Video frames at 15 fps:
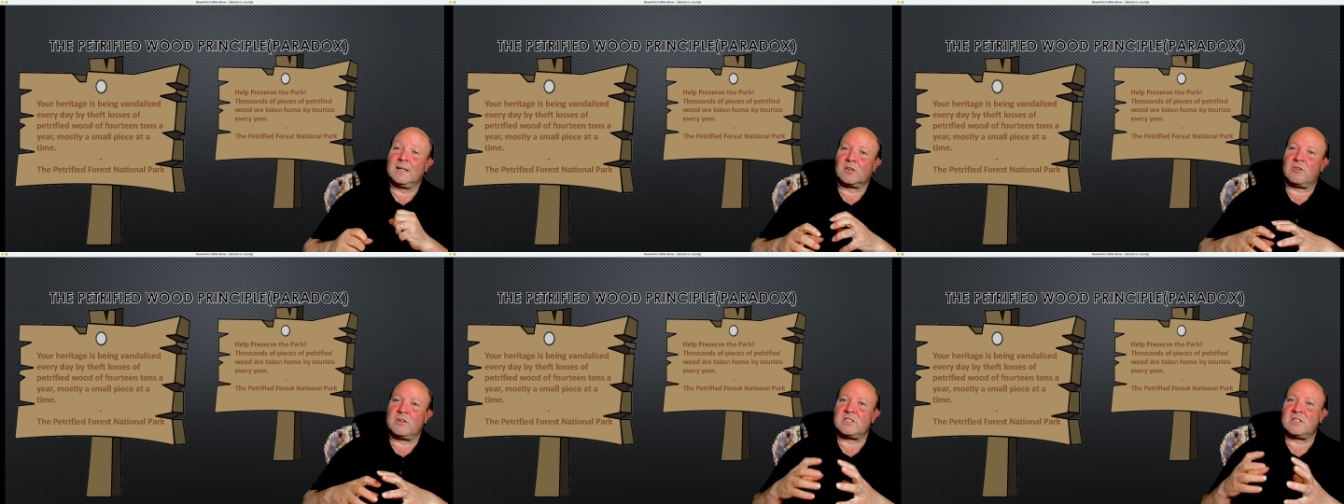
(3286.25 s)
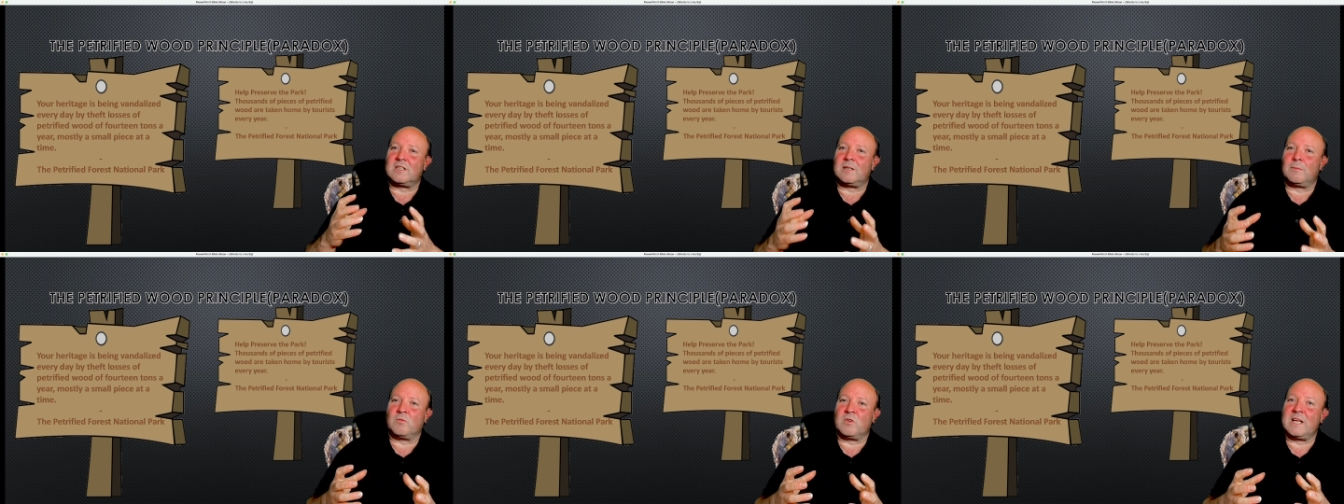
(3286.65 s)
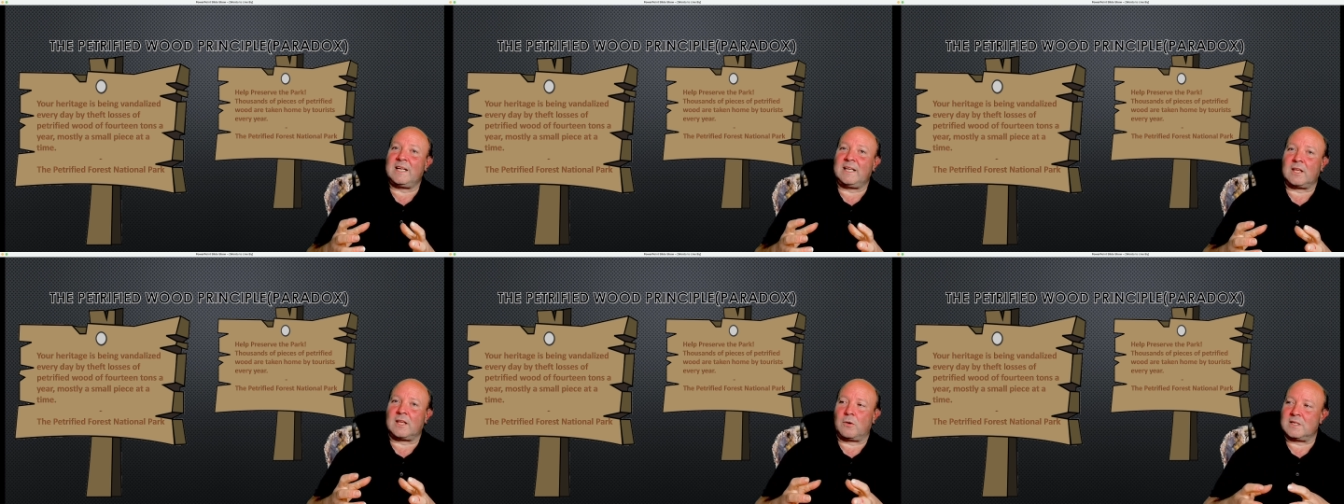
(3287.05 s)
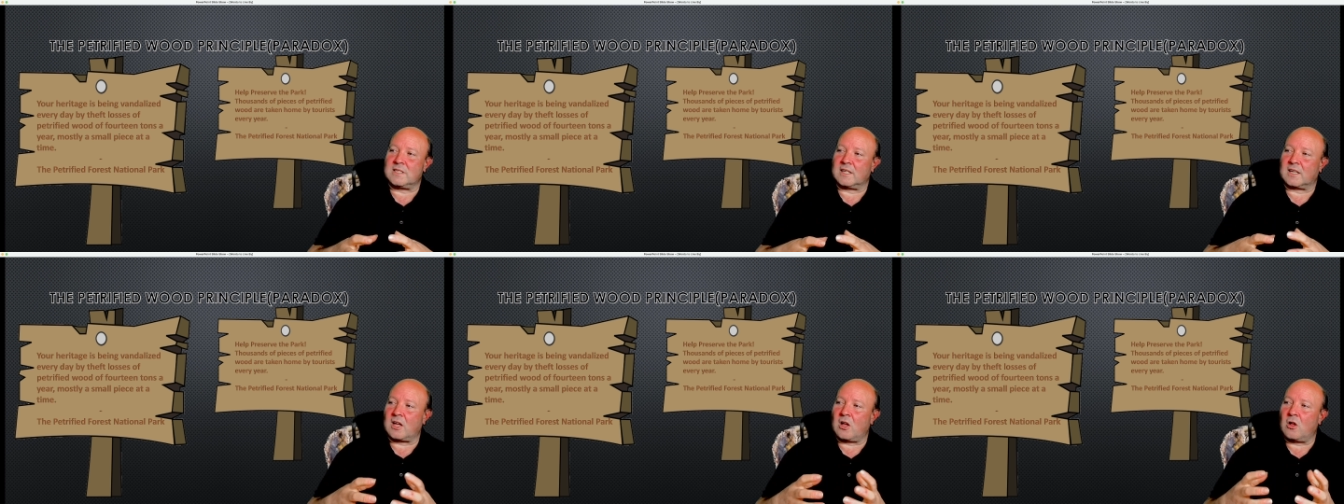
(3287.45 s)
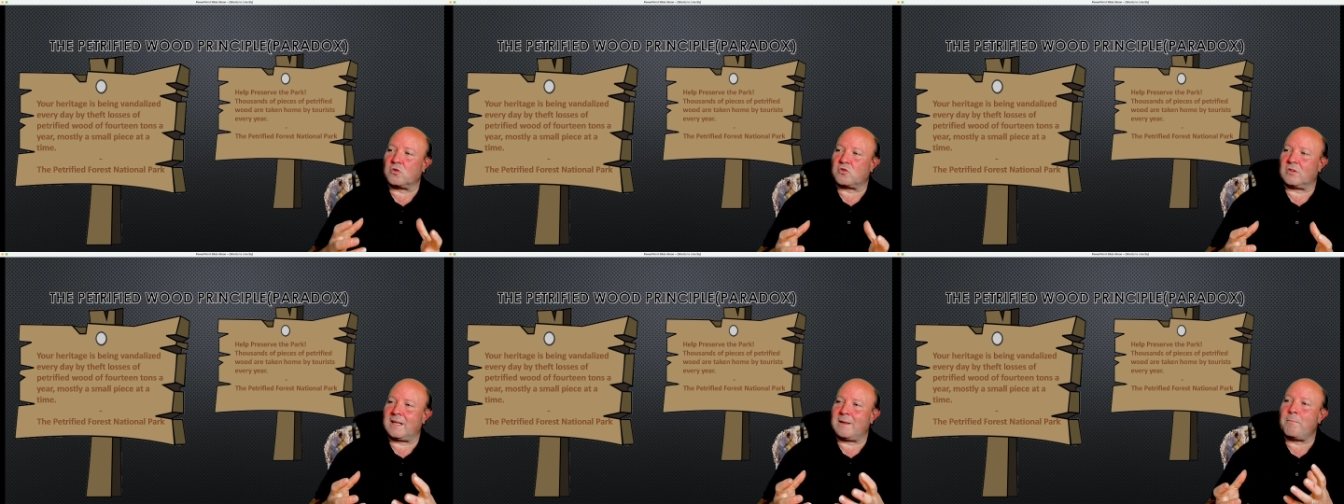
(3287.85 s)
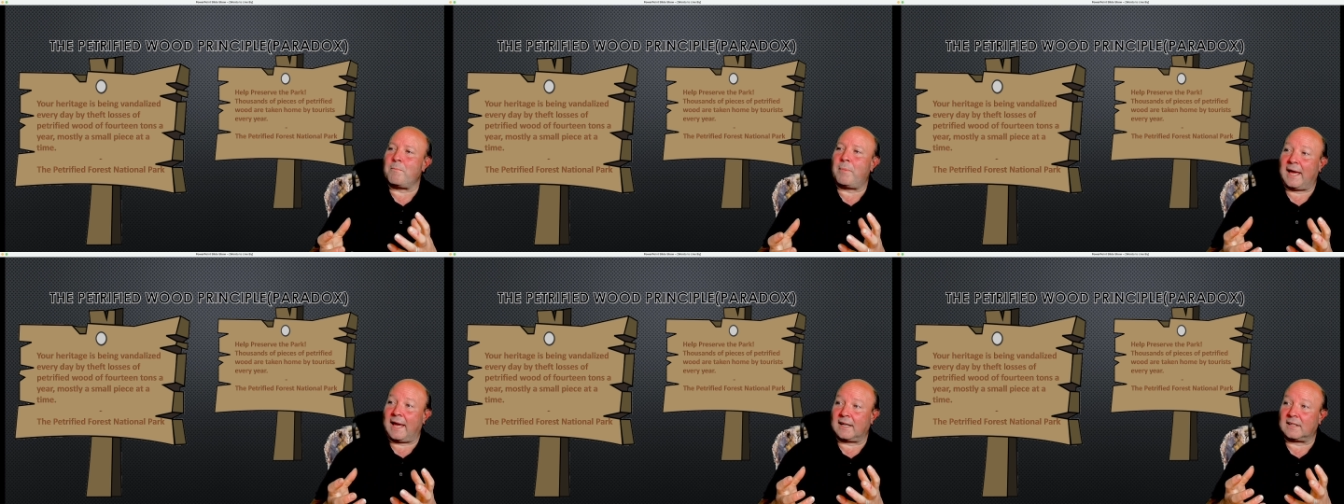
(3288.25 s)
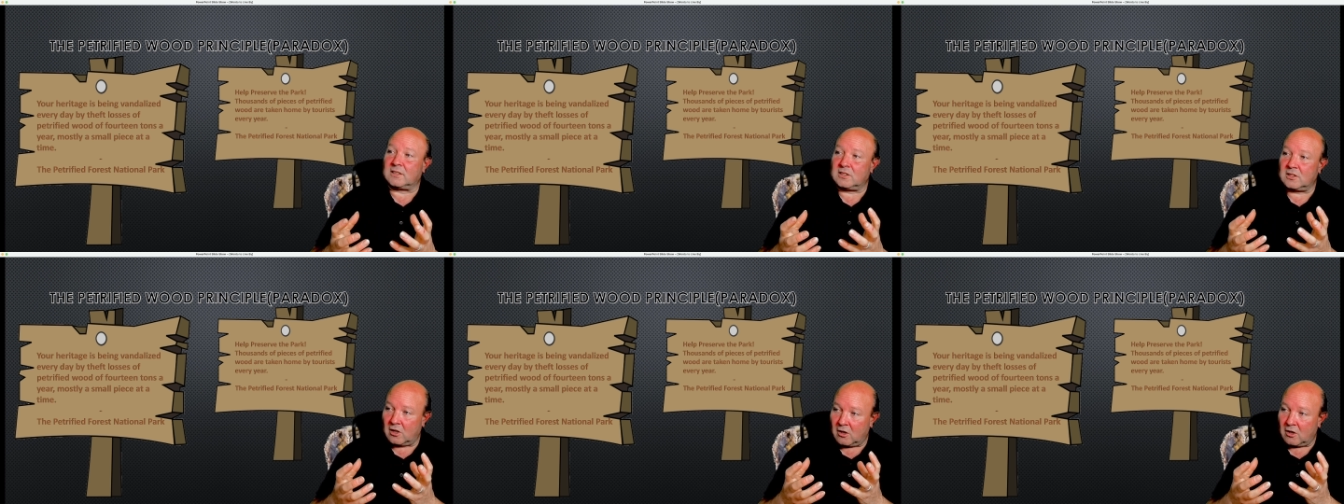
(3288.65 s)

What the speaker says: Christendom really, though, is the cultural impact